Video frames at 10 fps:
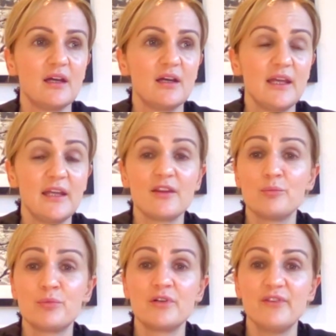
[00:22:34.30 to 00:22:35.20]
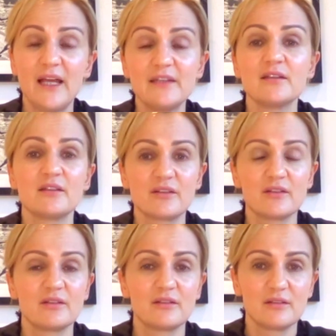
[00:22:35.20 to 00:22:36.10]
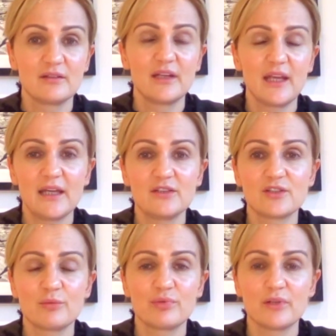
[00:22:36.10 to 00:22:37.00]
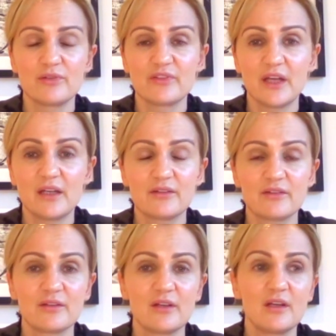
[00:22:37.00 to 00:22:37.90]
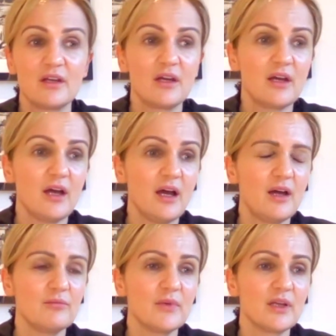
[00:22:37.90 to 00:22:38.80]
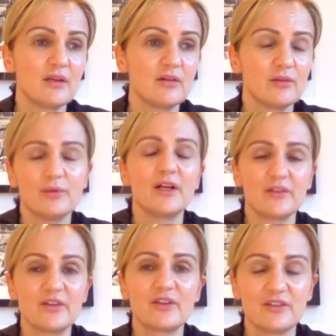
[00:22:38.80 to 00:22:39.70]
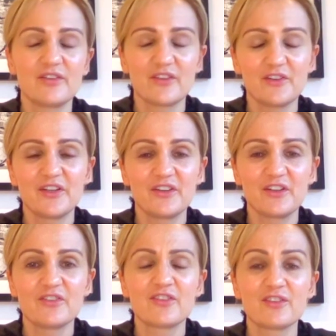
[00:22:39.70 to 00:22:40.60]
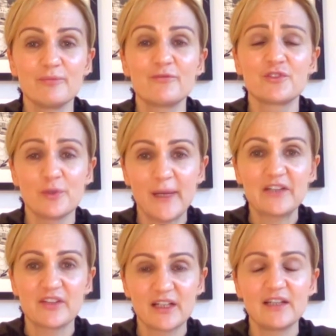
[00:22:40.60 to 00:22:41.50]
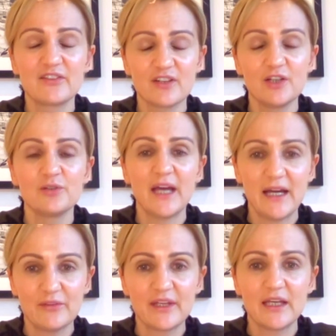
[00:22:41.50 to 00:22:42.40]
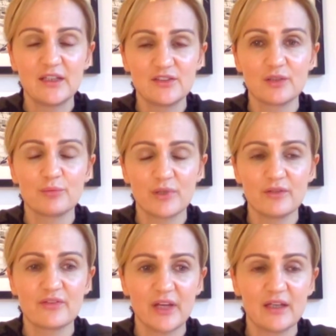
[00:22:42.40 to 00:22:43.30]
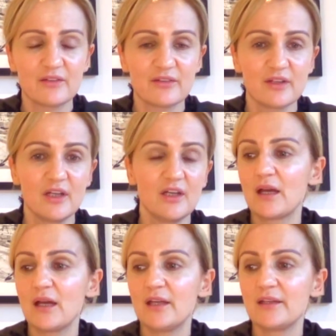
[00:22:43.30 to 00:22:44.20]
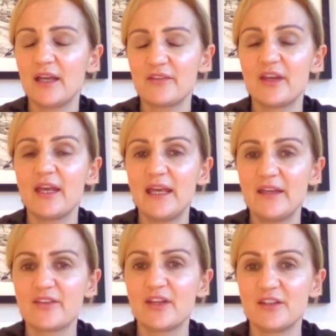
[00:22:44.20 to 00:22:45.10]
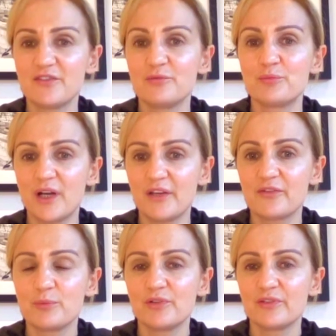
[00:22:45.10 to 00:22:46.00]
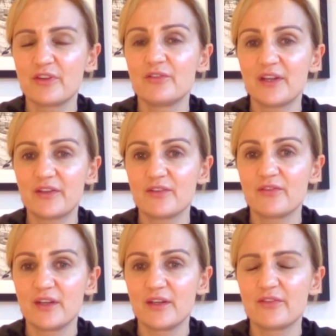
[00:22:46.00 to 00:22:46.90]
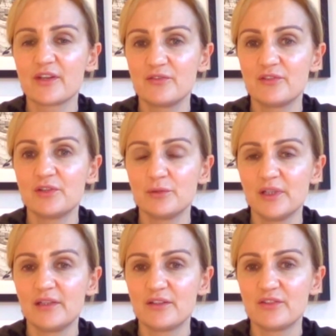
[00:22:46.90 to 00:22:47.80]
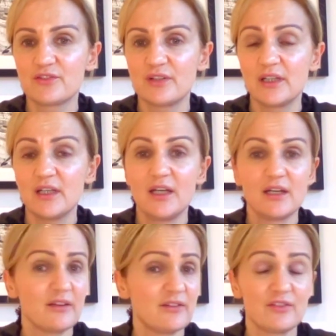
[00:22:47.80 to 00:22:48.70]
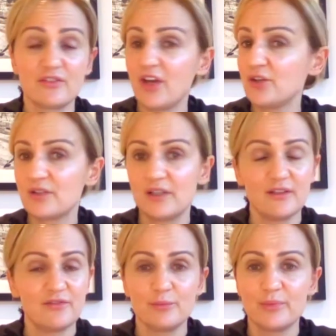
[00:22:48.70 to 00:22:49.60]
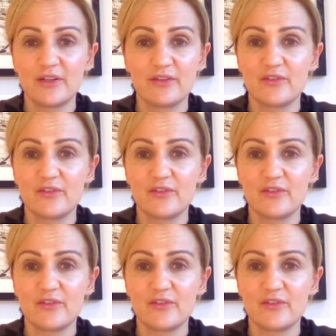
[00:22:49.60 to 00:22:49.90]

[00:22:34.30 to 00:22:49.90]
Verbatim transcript: either prevent the aging process, um, or well, you can sorry, you can dramatically slow down the aging process. And yes, it is a different price point to the rest of the skin renewal industry. It's a totally different piece of